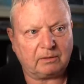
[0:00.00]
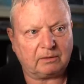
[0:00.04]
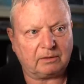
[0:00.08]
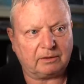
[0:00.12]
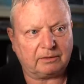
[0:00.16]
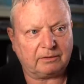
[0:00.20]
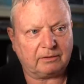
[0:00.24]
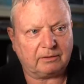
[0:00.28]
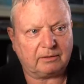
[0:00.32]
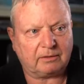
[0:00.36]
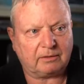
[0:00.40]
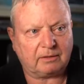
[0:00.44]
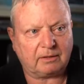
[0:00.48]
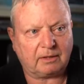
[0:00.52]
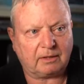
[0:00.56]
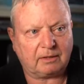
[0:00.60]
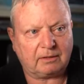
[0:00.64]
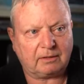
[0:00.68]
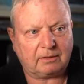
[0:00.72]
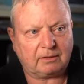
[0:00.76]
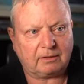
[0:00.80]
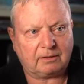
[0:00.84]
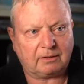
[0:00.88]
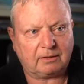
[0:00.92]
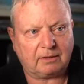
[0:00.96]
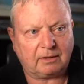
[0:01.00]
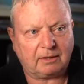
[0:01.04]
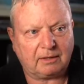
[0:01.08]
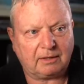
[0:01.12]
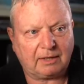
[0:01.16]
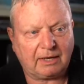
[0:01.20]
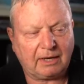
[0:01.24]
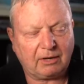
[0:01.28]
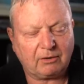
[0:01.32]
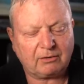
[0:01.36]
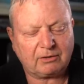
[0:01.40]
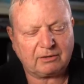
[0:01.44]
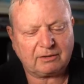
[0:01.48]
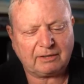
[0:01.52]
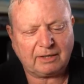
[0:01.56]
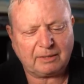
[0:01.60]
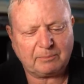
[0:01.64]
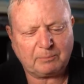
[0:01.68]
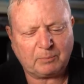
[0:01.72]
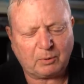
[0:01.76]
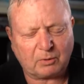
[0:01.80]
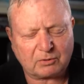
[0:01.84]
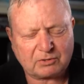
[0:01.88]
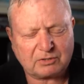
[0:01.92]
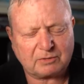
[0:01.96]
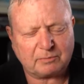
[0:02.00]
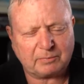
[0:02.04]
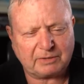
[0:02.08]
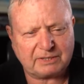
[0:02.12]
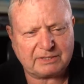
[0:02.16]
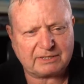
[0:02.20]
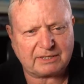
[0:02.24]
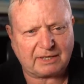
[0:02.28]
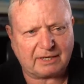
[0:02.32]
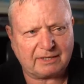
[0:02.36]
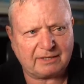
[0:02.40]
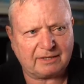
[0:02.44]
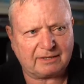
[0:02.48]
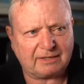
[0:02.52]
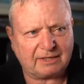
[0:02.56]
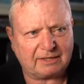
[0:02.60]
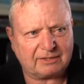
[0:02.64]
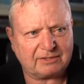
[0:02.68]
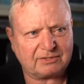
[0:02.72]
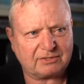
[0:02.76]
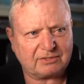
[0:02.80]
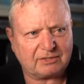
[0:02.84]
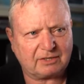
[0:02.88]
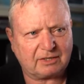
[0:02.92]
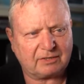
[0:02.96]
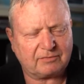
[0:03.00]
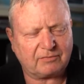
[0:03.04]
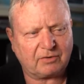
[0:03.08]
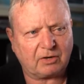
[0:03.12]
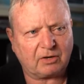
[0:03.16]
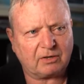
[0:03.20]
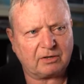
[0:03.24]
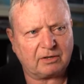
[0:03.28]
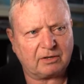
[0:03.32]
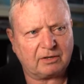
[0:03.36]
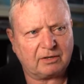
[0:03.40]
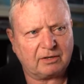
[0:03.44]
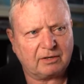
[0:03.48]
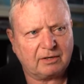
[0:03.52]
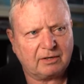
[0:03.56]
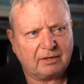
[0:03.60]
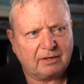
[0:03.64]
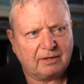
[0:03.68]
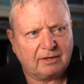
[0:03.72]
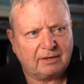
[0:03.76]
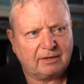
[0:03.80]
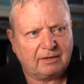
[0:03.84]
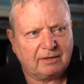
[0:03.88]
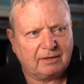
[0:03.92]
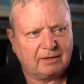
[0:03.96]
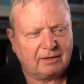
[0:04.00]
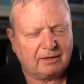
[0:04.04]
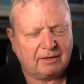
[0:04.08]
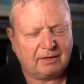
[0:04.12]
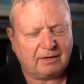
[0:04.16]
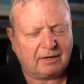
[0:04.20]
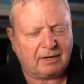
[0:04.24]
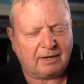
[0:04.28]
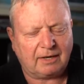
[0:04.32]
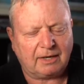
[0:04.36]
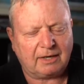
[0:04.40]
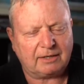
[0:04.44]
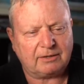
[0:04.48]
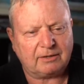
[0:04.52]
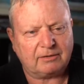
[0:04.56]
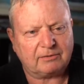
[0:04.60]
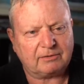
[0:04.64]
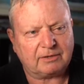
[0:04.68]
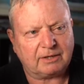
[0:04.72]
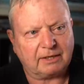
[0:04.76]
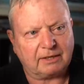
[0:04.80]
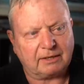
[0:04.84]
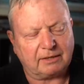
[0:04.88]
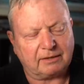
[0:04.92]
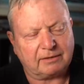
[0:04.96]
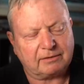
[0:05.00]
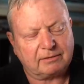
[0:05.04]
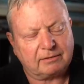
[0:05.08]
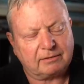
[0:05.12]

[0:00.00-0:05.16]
And how could they possibly say that that isn't advanced? I don't get it.